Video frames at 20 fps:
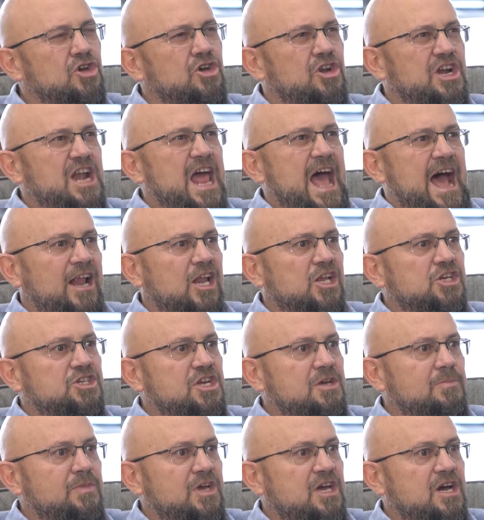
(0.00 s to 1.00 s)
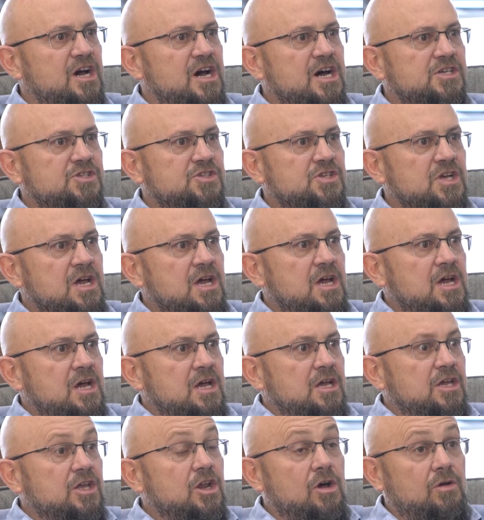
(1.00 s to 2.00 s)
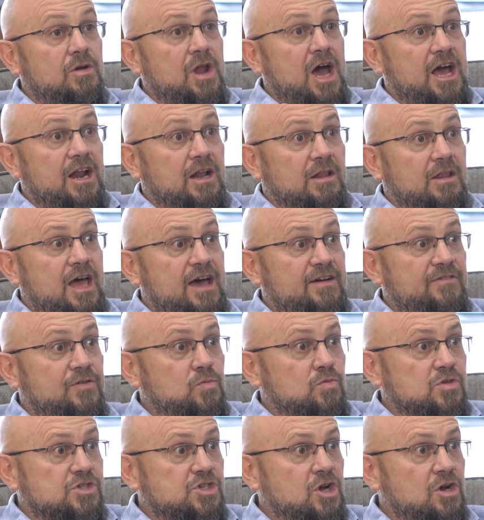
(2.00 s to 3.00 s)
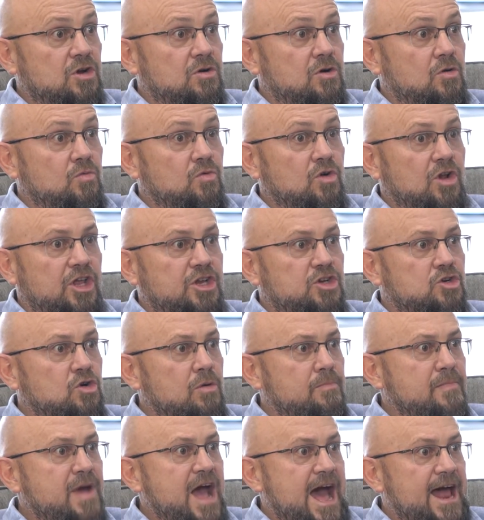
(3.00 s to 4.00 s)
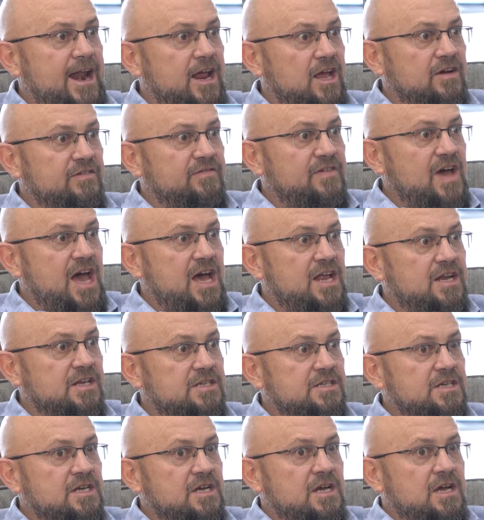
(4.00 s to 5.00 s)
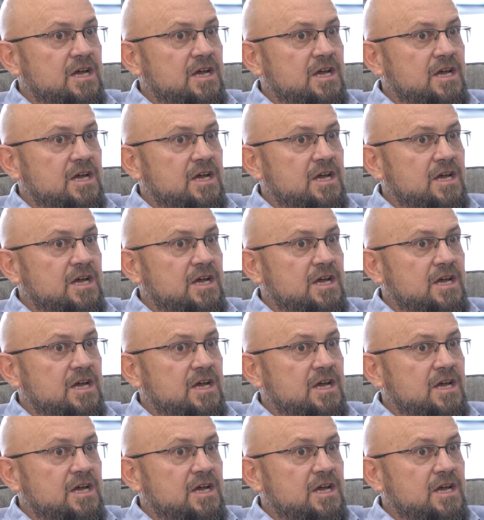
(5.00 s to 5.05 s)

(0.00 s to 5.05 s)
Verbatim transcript: analogy, because, you know, 9/11 was a really traumatic event,